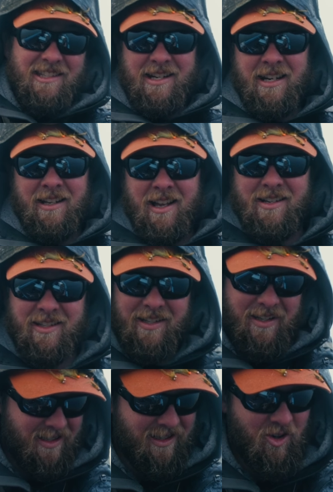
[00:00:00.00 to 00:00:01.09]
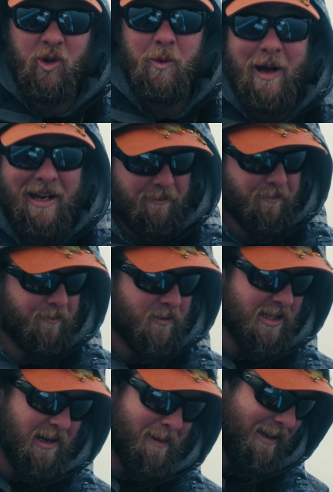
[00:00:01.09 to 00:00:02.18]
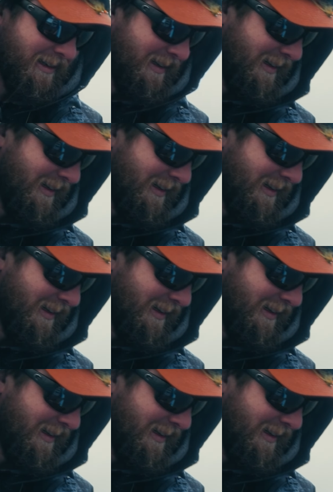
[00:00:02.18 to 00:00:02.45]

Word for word: Sinking lines all the way. See you, mate.